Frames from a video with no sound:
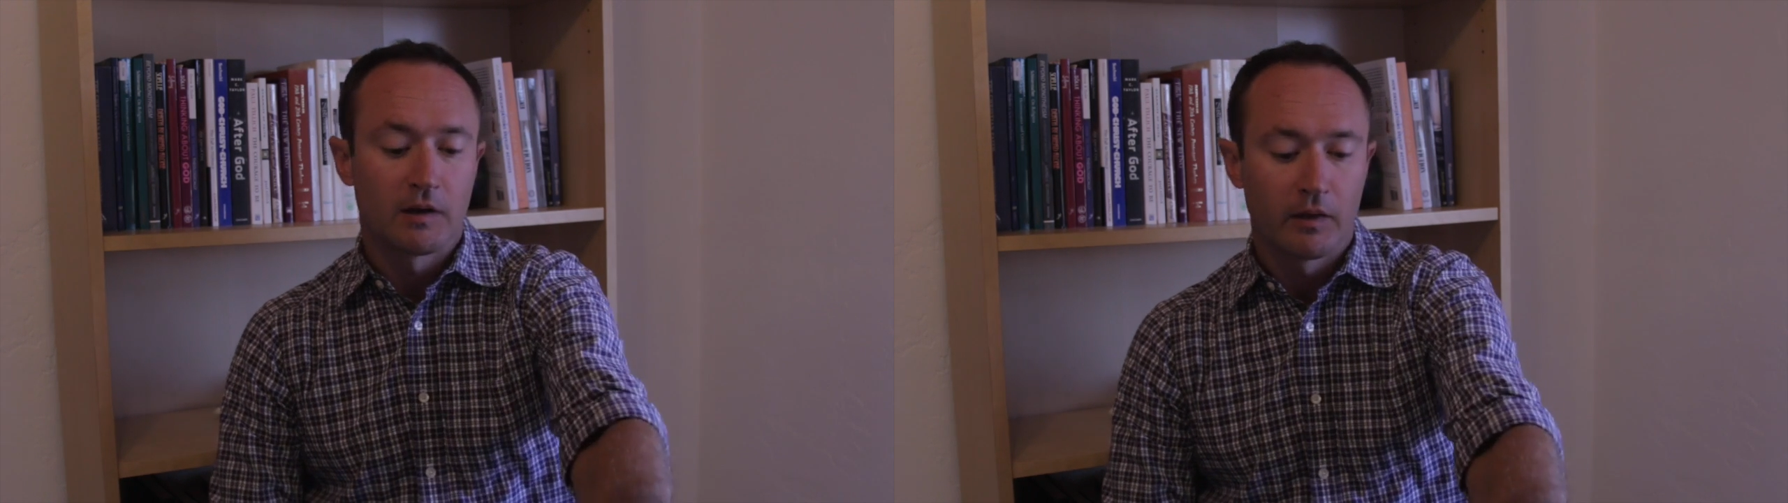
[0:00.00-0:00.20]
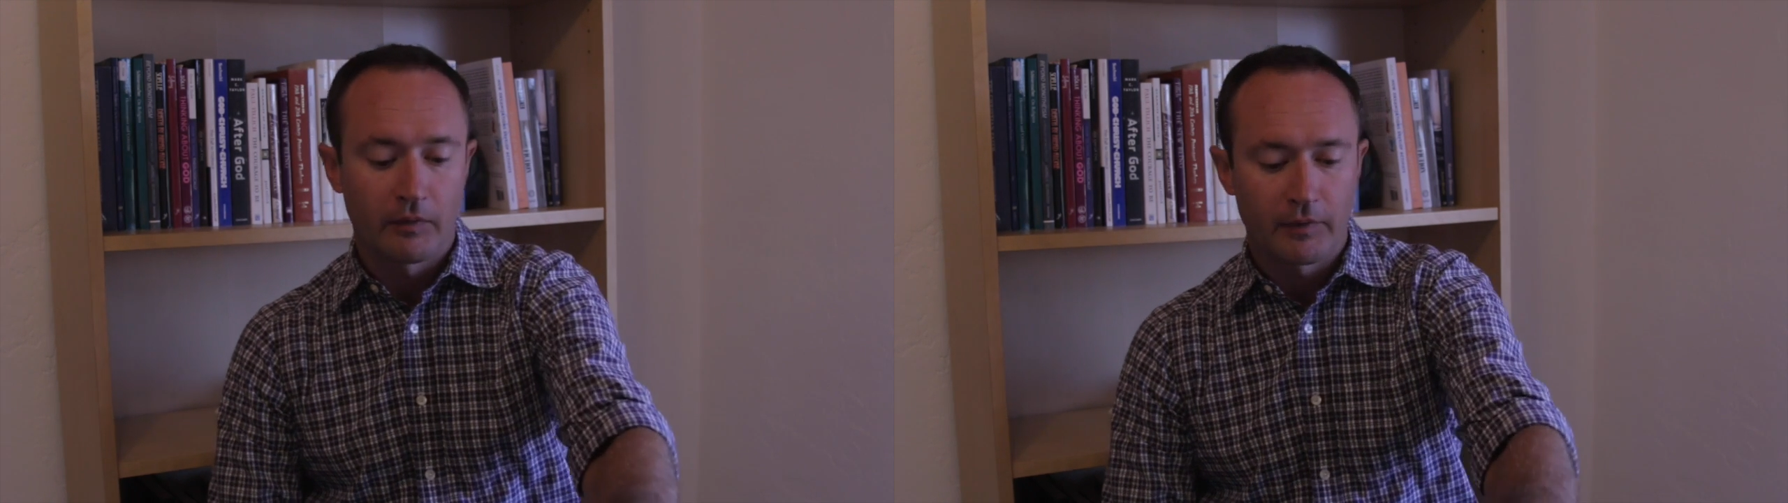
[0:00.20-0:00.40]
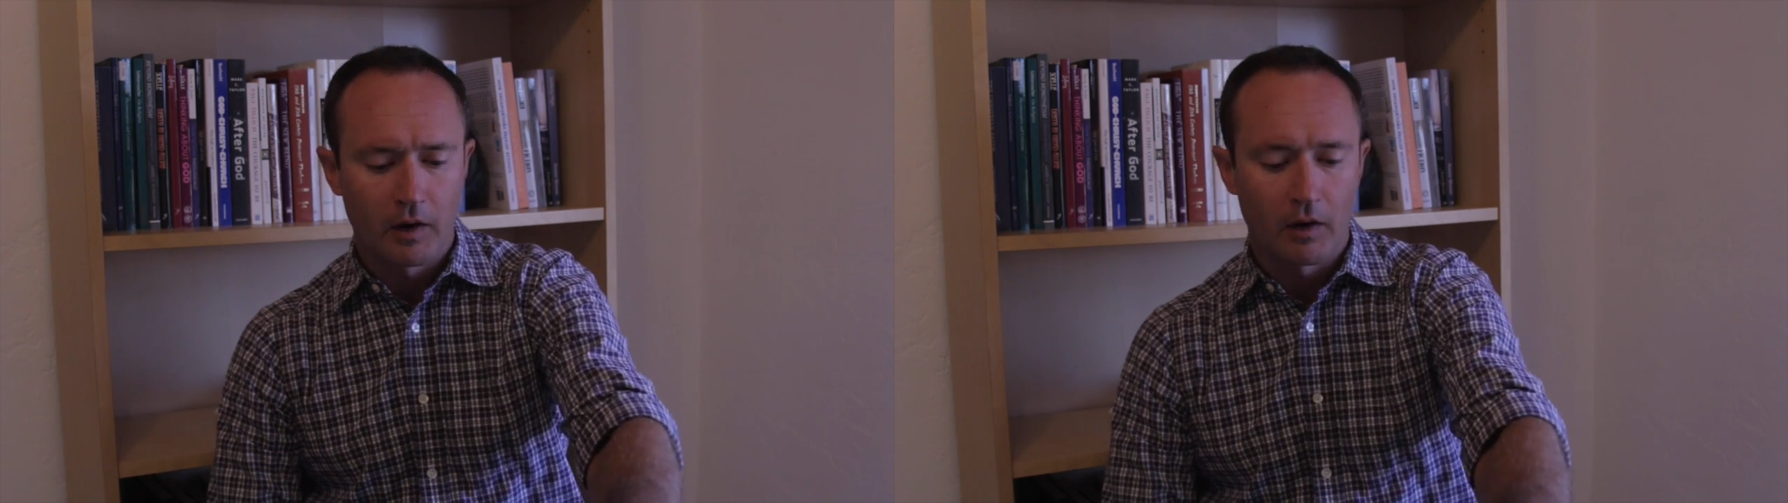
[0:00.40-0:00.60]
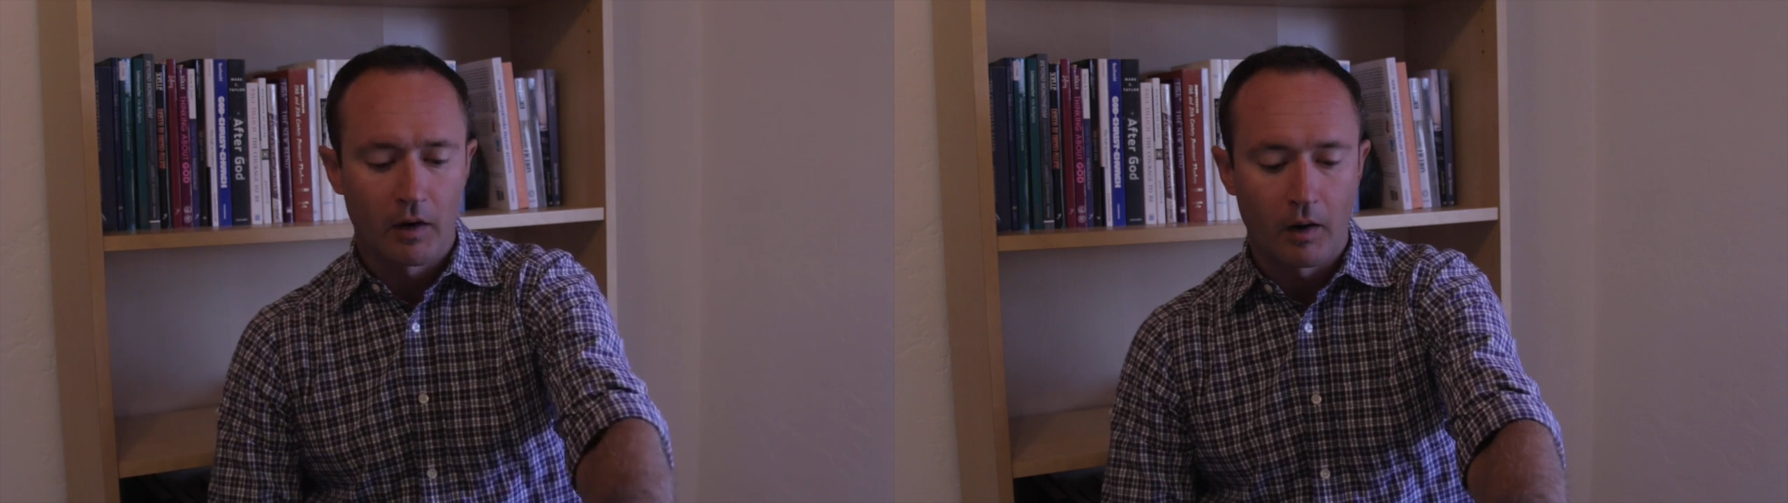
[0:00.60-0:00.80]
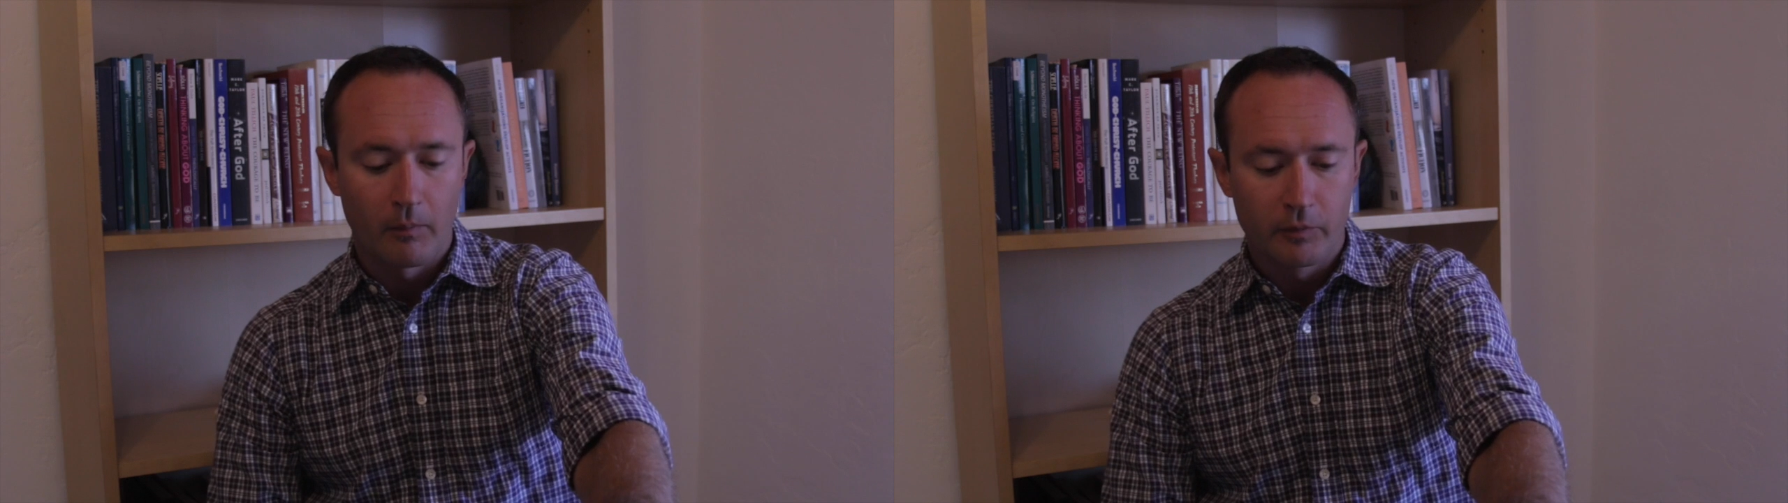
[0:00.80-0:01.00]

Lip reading: in that there are